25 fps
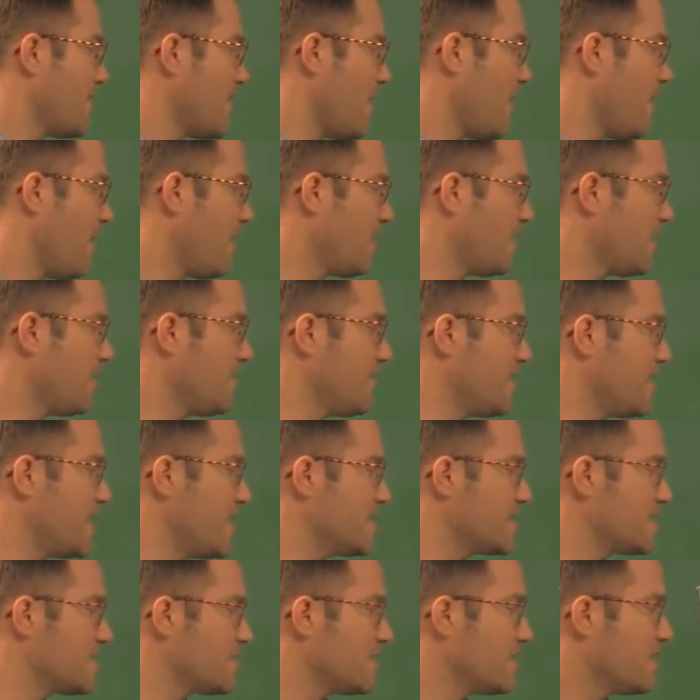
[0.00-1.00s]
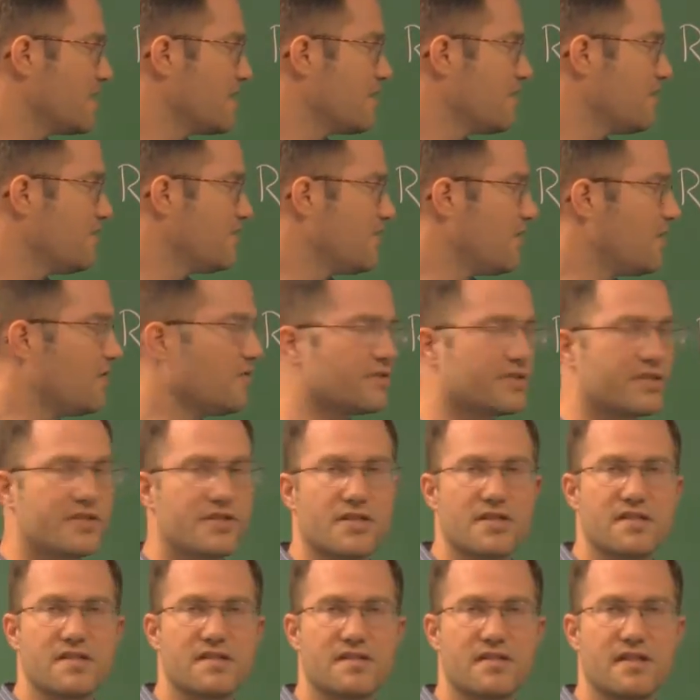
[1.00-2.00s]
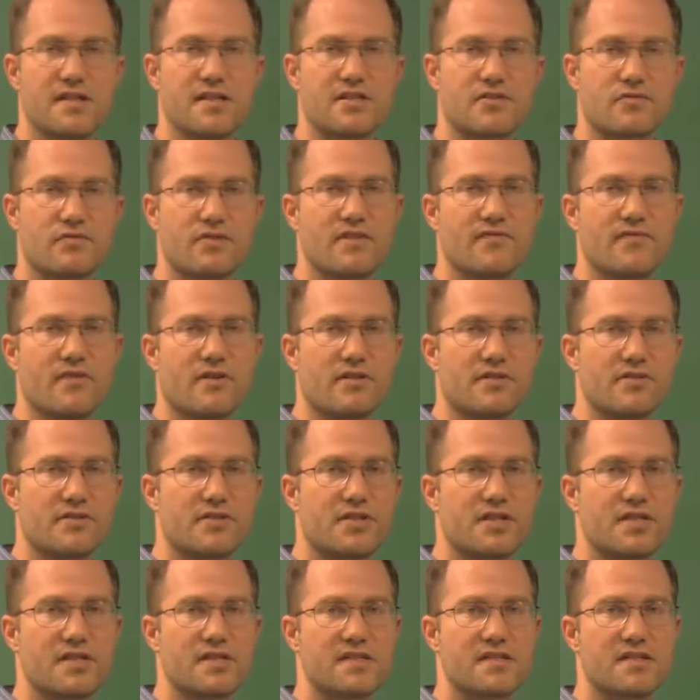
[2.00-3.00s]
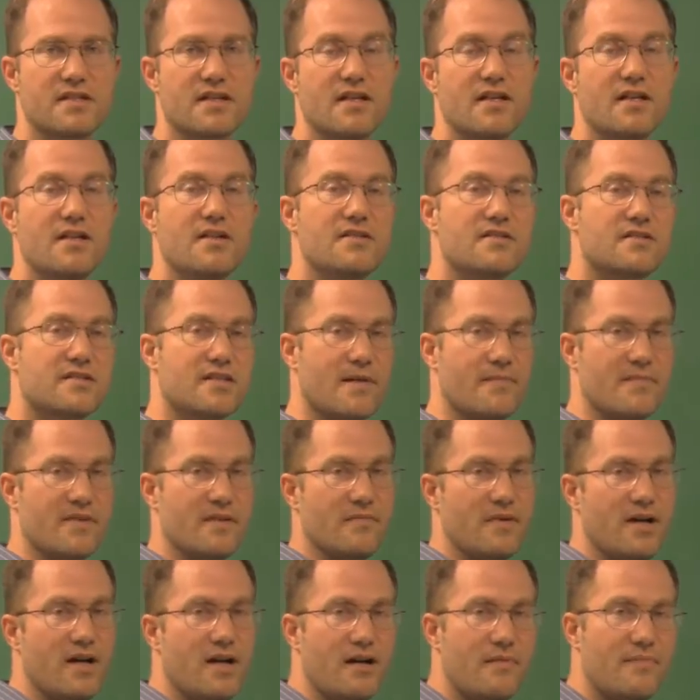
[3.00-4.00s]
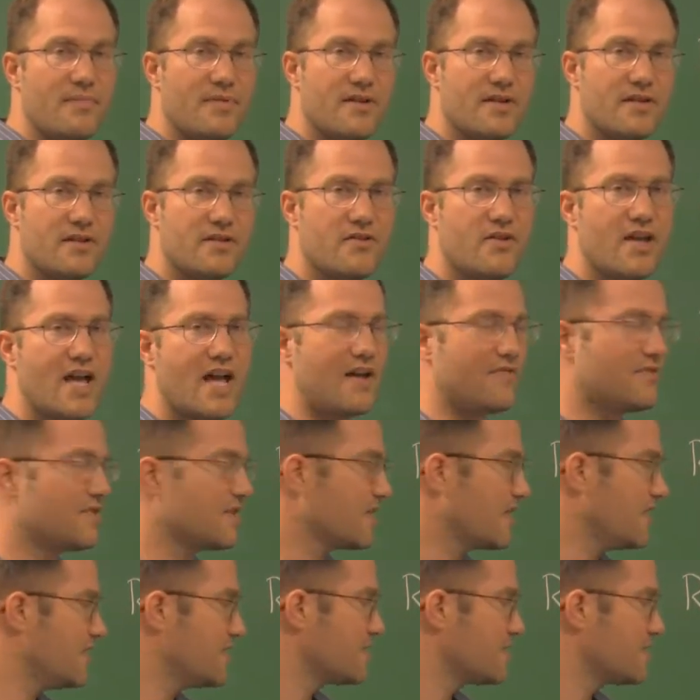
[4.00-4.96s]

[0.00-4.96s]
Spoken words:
all of these voltages, these three voltages, you sum them up, you have to get